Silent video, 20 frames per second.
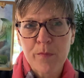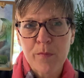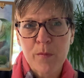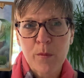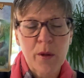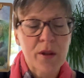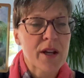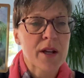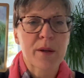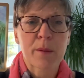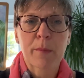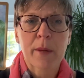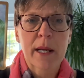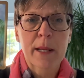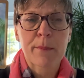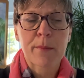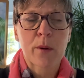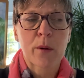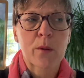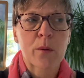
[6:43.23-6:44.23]
with other
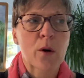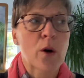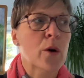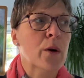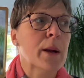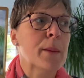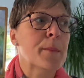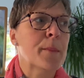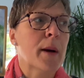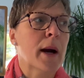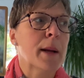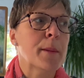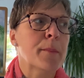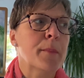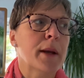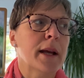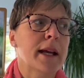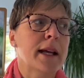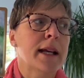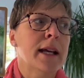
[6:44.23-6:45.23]
people, or it might
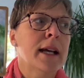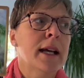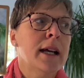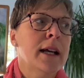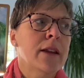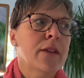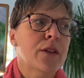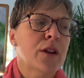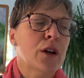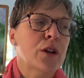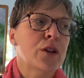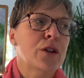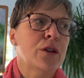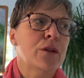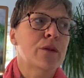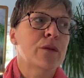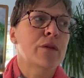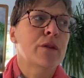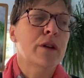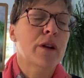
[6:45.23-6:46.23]
be that
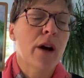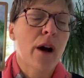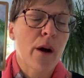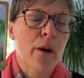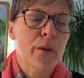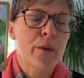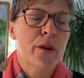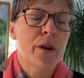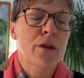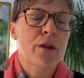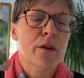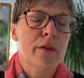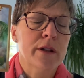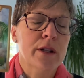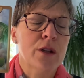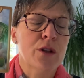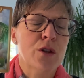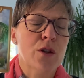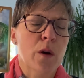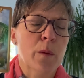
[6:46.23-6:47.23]
you know that you're in
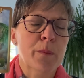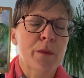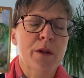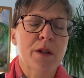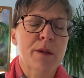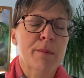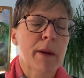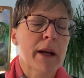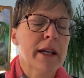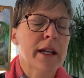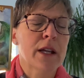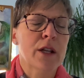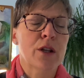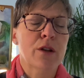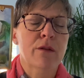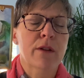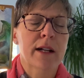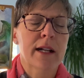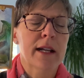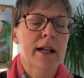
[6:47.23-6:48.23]
a job that's making
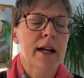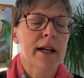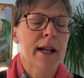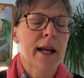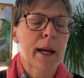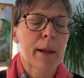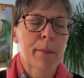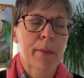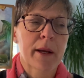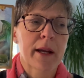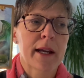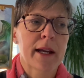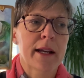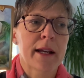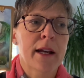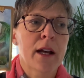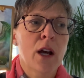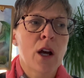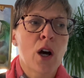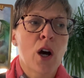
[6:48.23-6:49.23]
you really
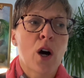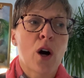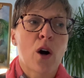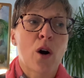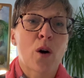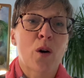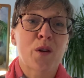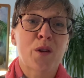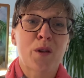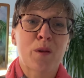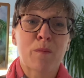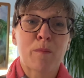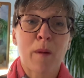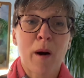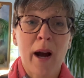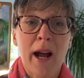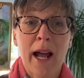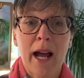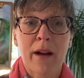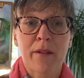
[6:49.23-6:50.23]
unhappy, or you
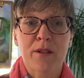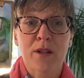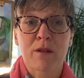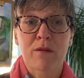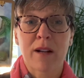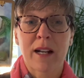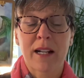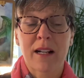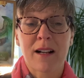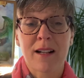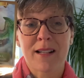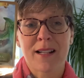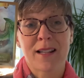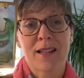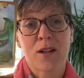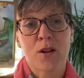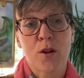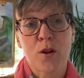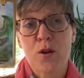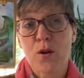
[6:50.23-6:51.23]
might have to realize
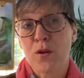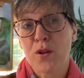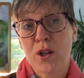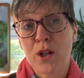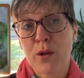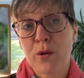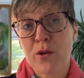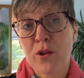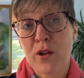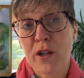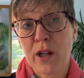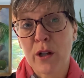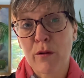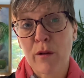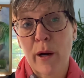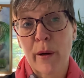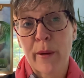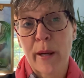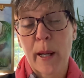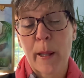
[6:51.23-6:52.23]
that your children are
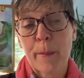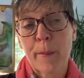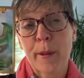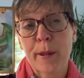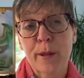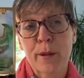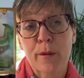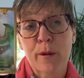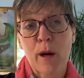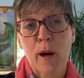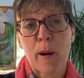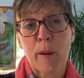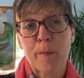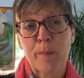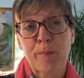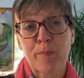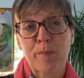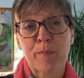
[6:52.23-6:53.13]
grown up and you can't,